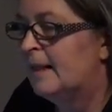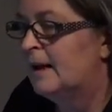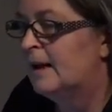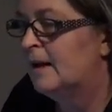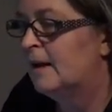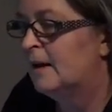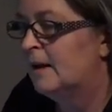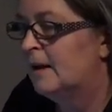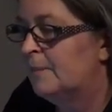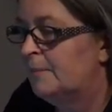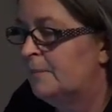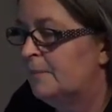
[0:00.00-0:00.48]

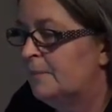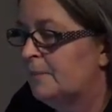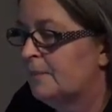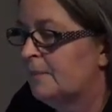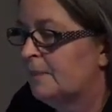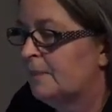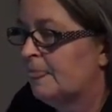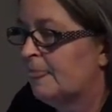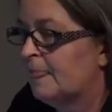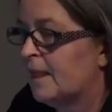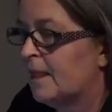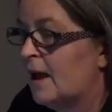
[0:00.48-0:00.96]

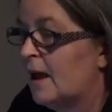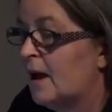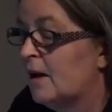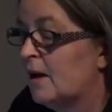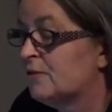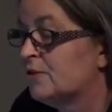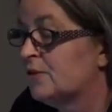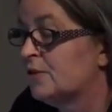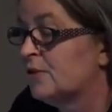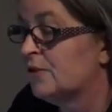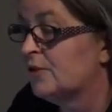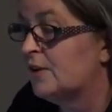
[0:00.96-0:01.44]

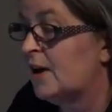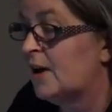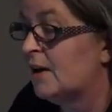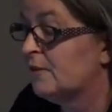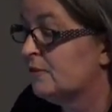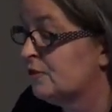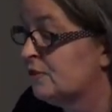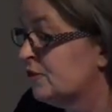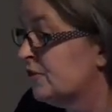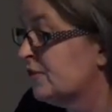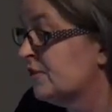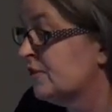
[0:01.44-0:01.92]

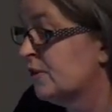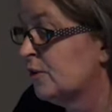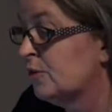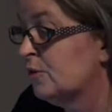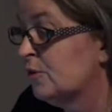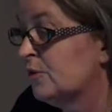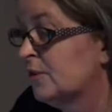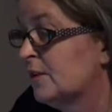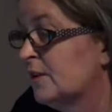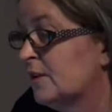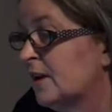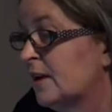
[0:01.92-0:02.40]
after
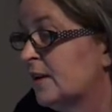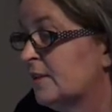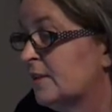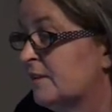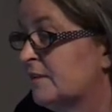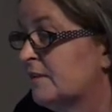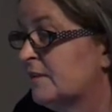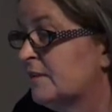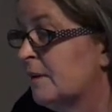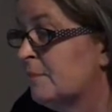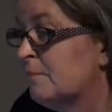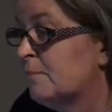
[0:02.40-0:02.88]
Snowden,
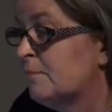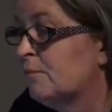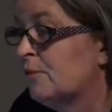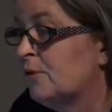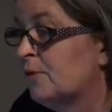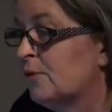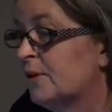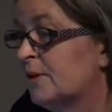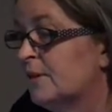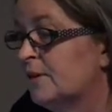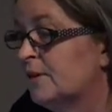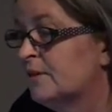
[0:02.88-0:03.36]
at some
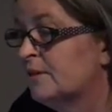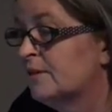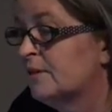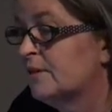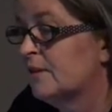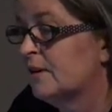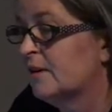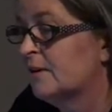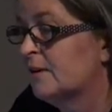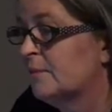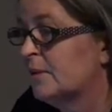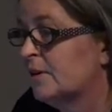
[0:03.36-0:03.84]

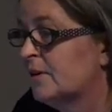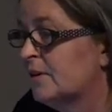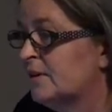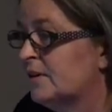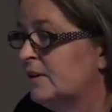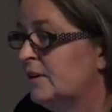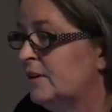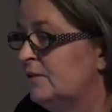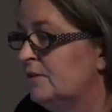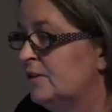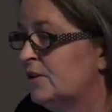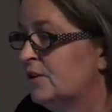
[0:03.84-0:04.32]
point on a
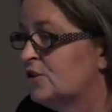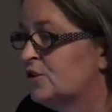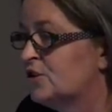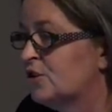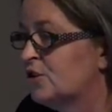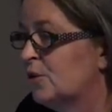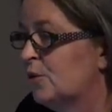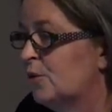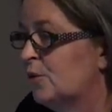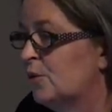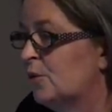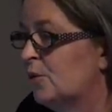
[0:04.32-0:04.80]
TV
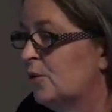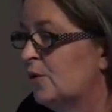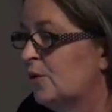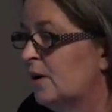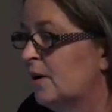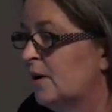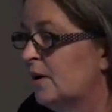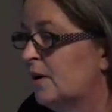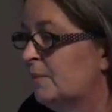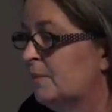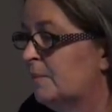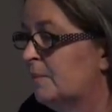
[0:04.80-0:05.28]
show,
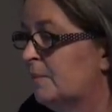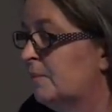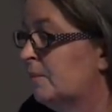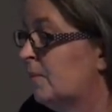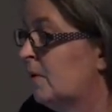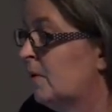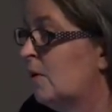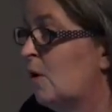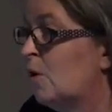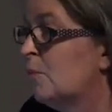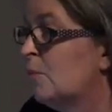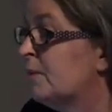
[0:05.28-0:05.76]

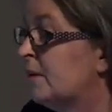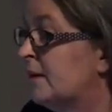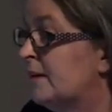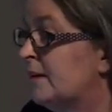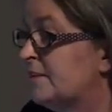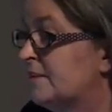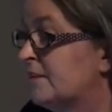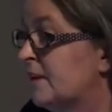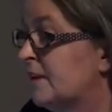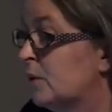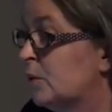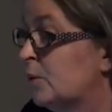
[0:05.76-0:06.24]

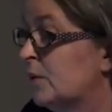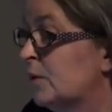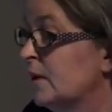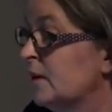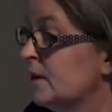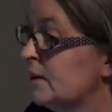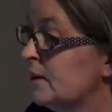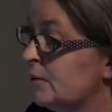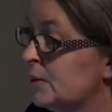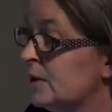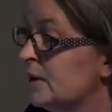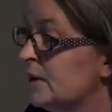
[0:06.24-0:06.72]
openly said,
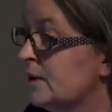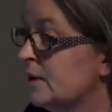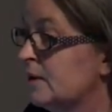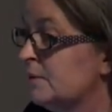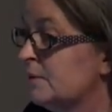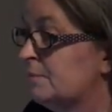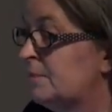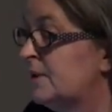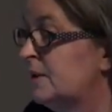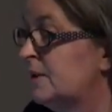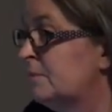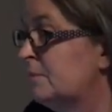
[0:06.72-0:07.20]
we
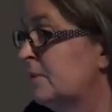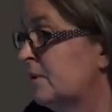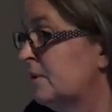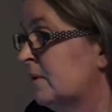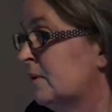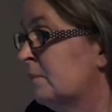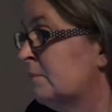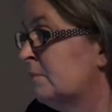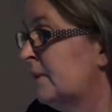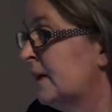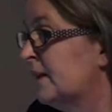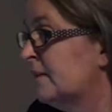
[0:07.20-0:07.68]
kill
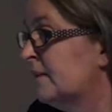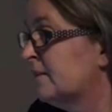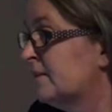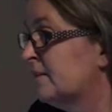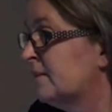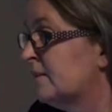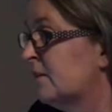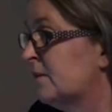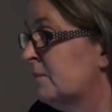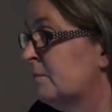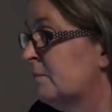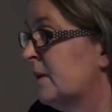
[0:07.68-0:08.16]
people
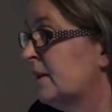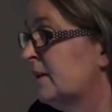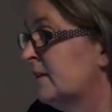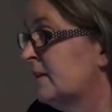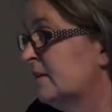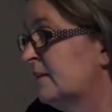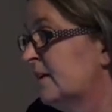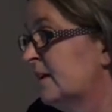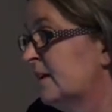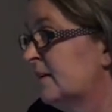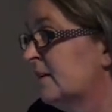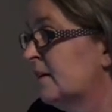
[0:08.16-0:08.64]
based on
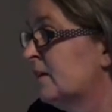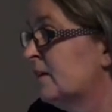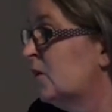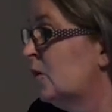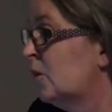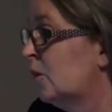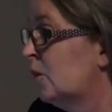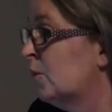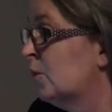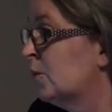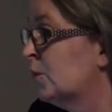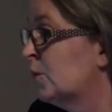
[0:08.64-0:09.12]
metadata
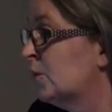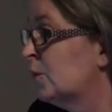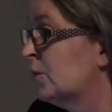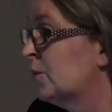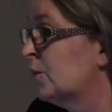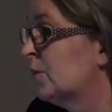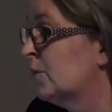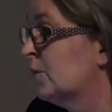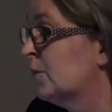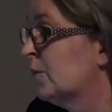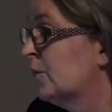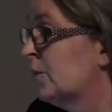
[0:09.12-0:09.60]

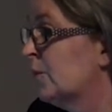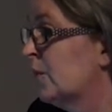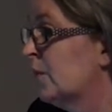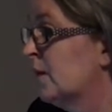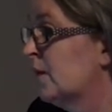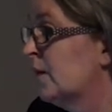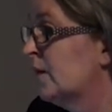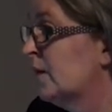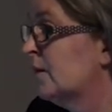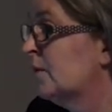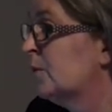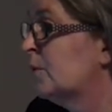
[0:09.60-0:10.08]
alone.
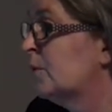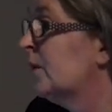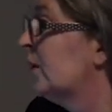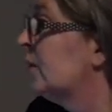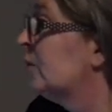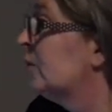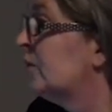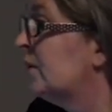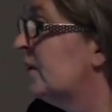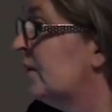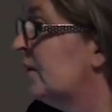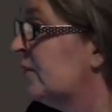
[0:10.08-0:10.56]
We
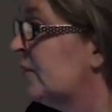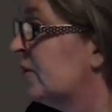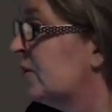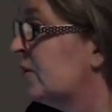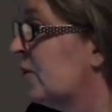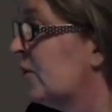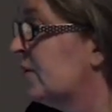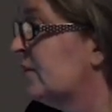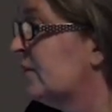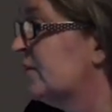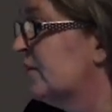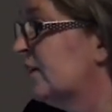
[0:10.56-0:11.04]
don't need the
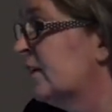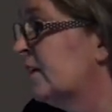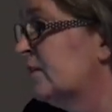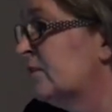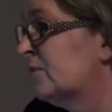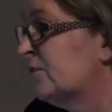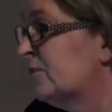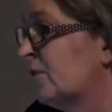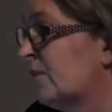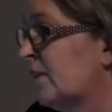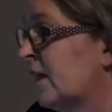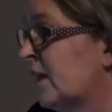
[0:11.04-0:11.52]

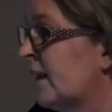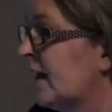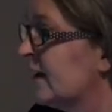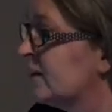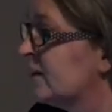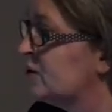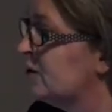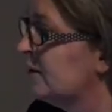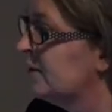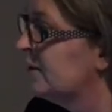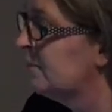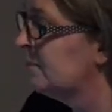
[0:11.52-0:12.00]
content for that.
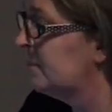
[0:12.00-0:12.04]
Actually, the